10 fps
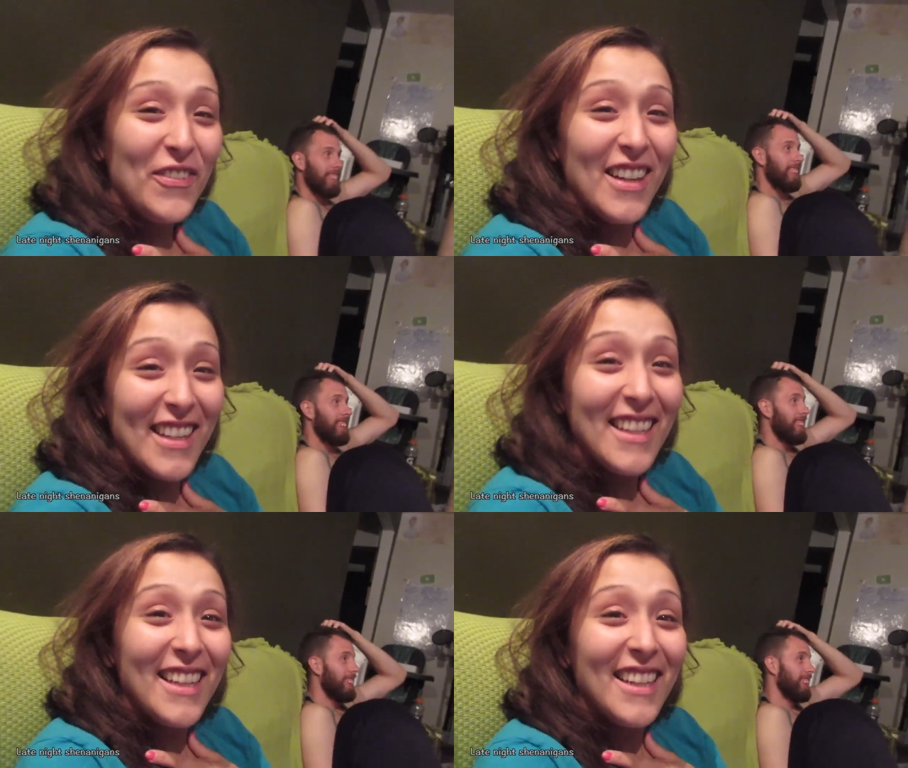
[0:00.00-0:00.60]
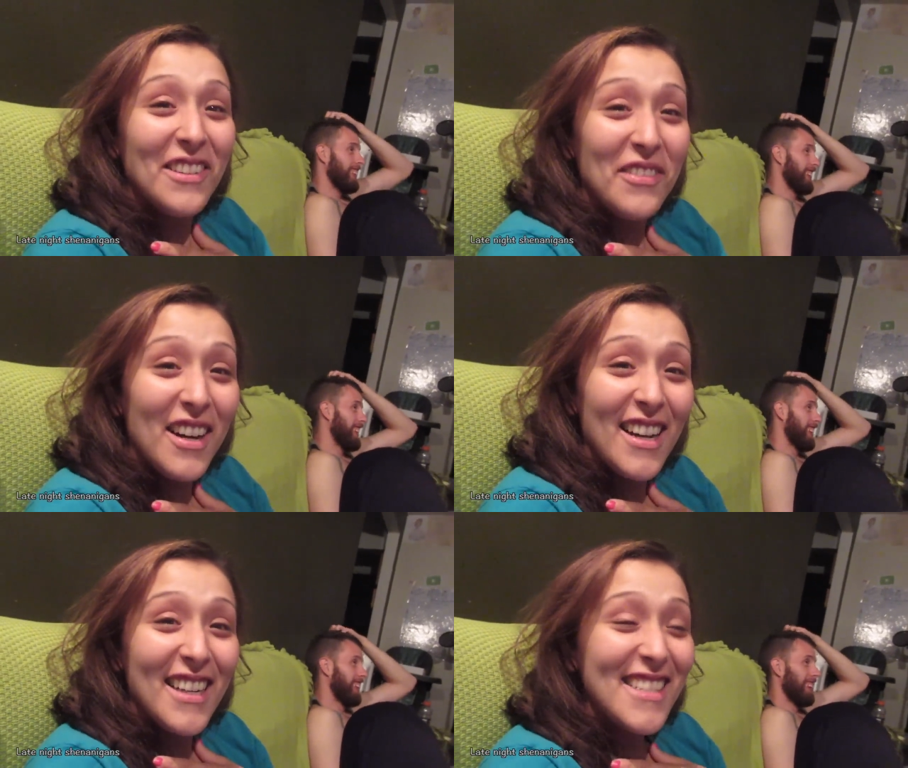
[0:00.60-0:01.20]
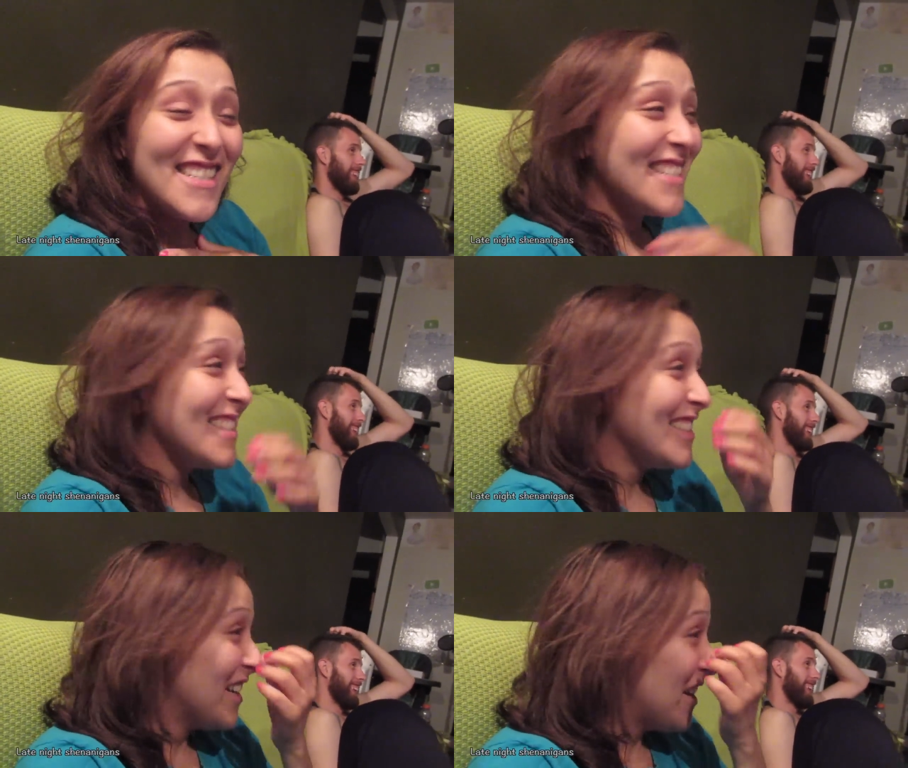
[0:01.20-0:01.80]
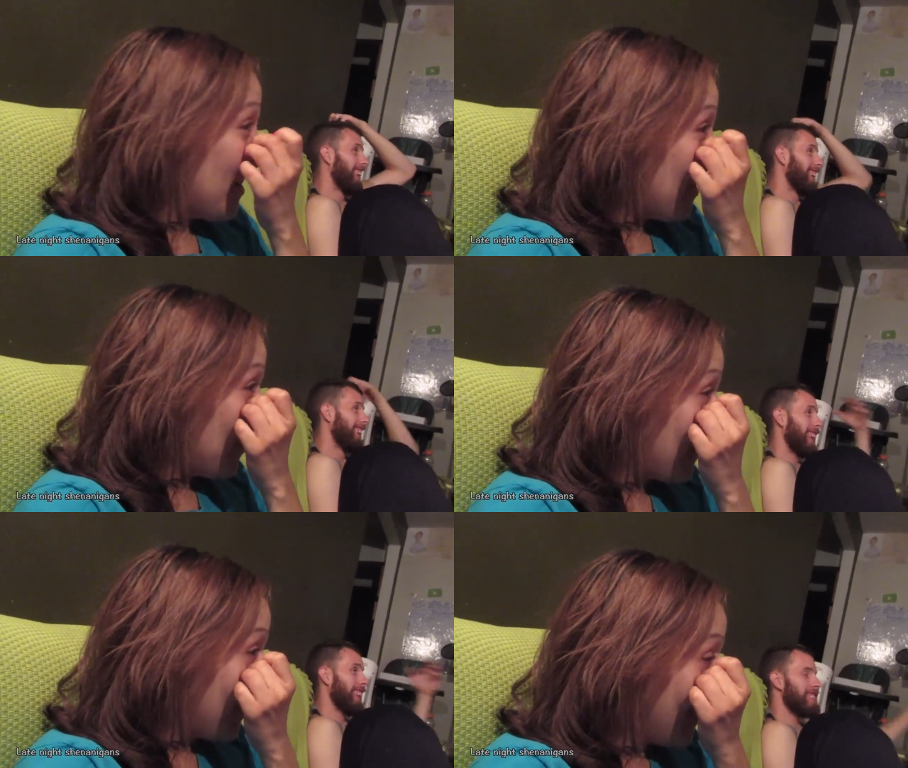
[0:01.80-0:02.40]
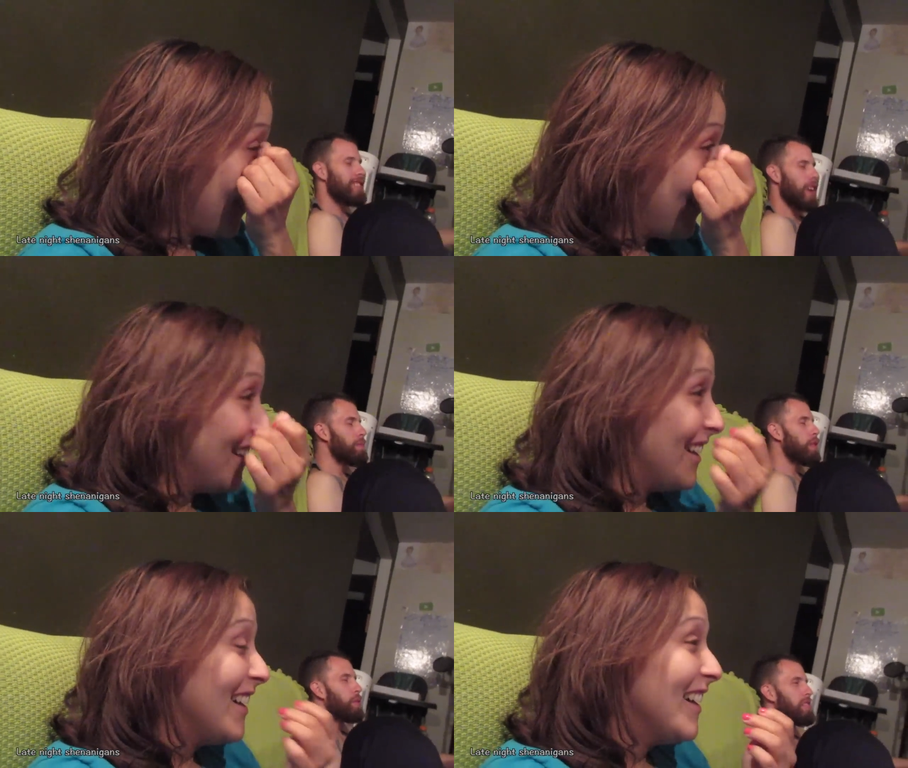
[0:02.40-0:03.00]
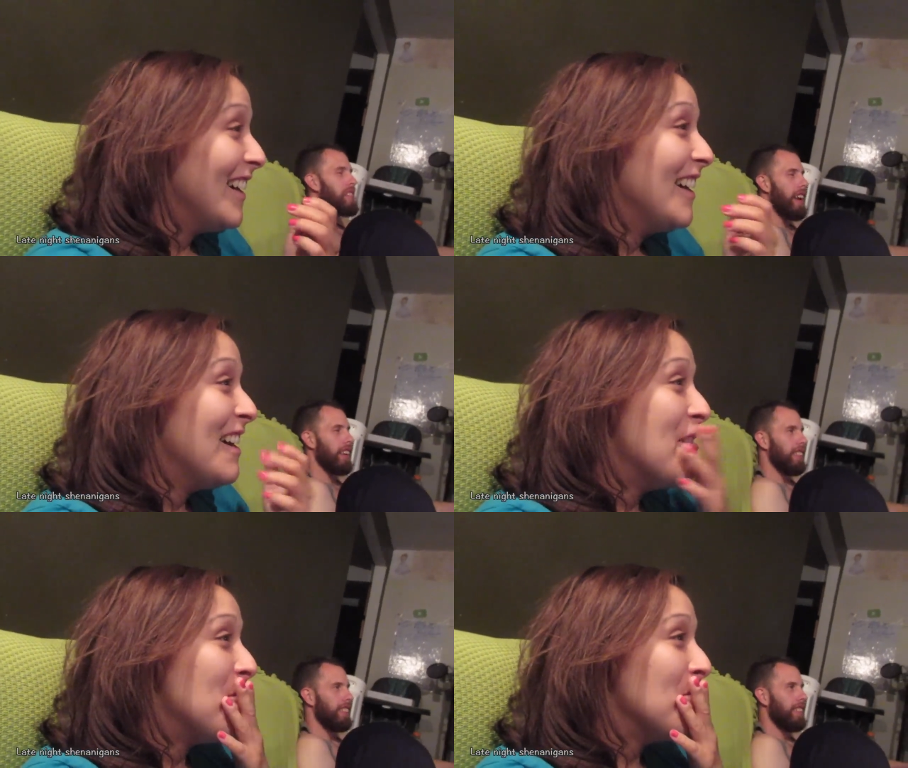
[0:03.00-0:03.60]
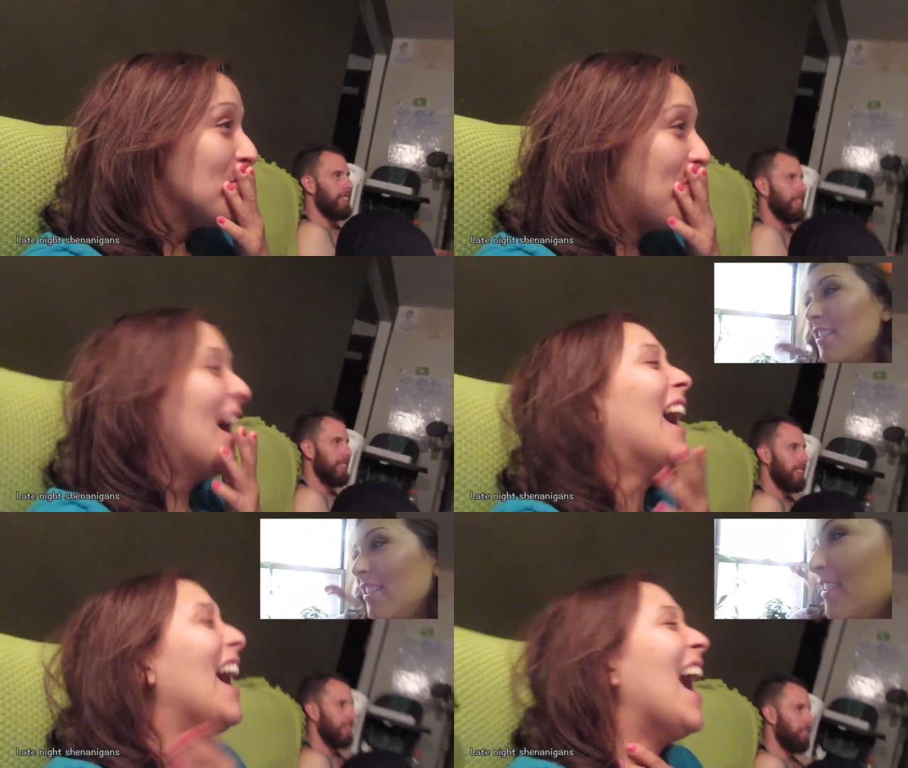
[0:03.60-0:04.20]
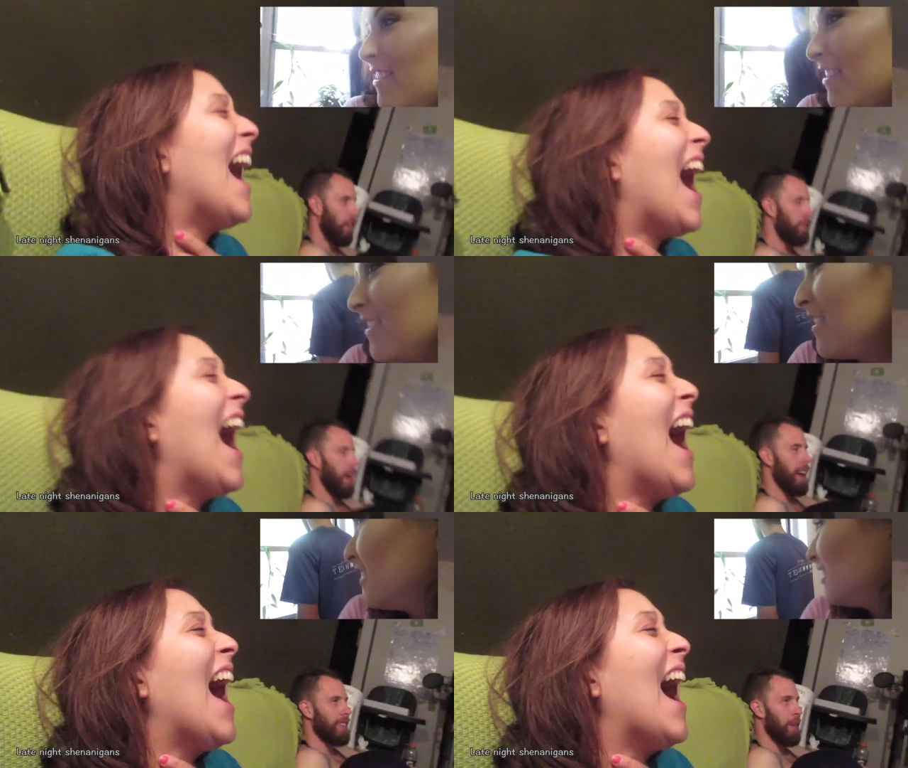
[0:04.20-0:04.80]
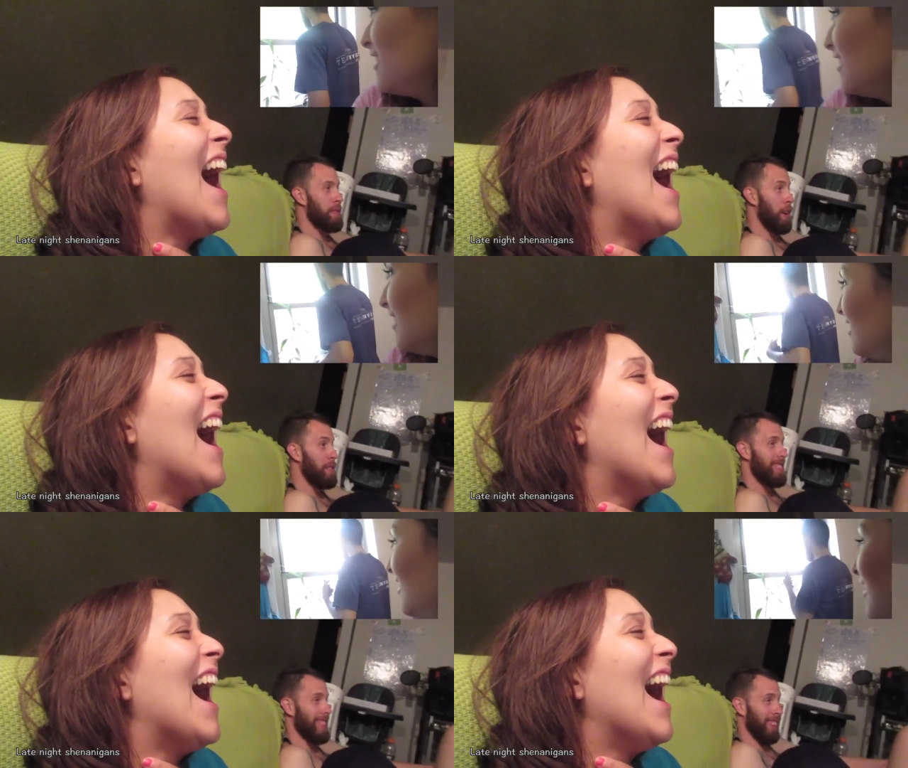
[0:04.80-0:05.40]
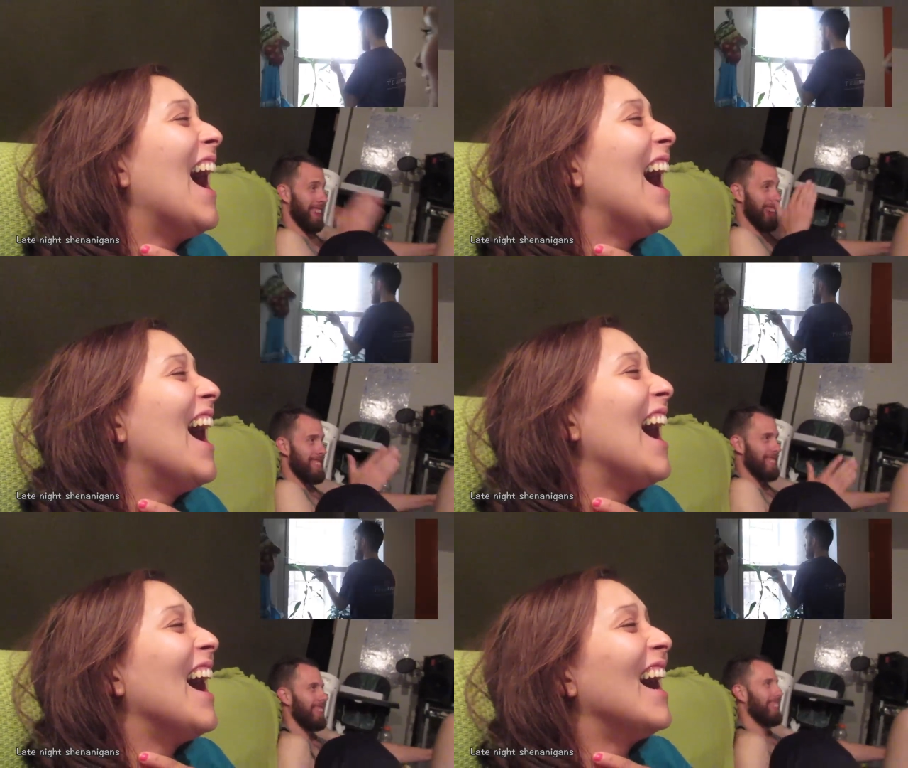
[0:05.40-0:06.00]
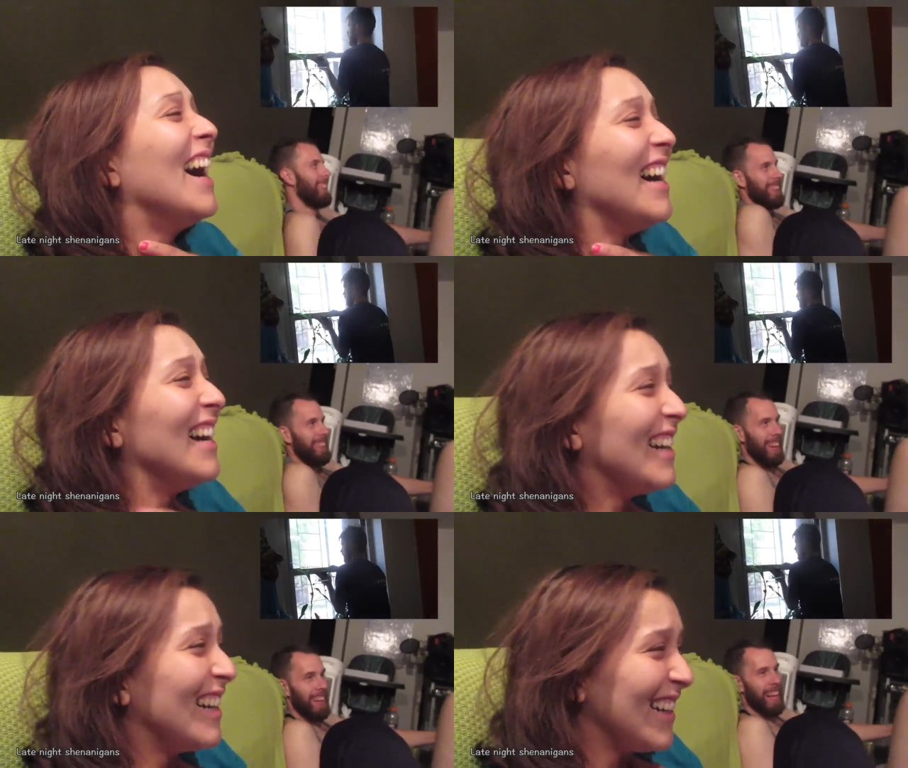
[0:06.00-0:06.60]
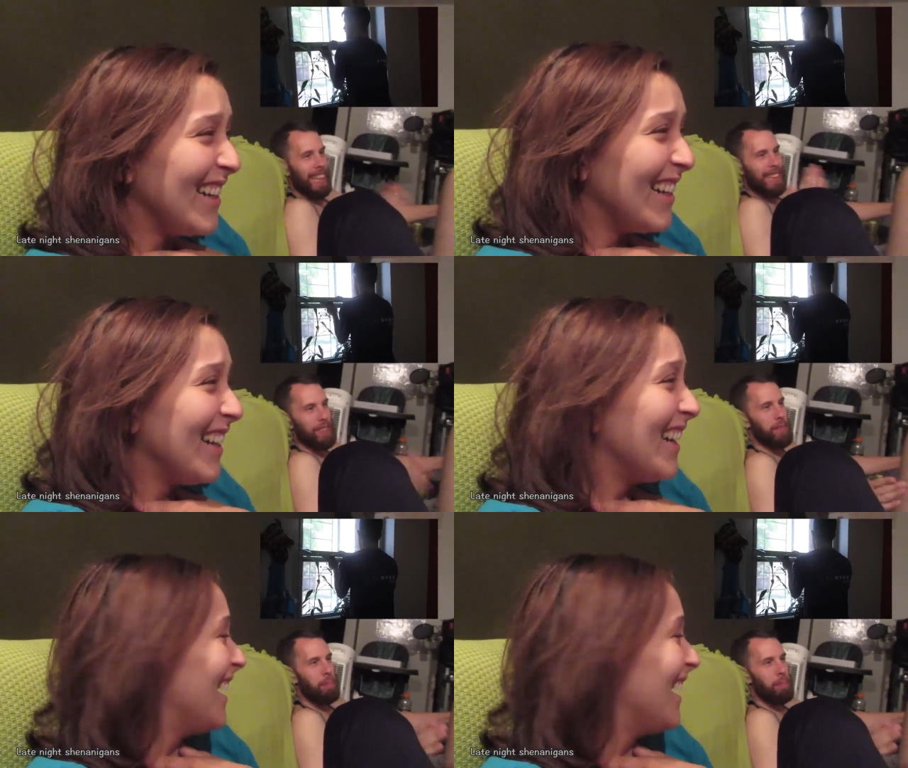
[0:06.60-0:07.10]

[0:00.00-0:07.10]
Speaker 1: funny to watch.
Speaker 2: Just, I'm so stale. I'm so serious. And I hit you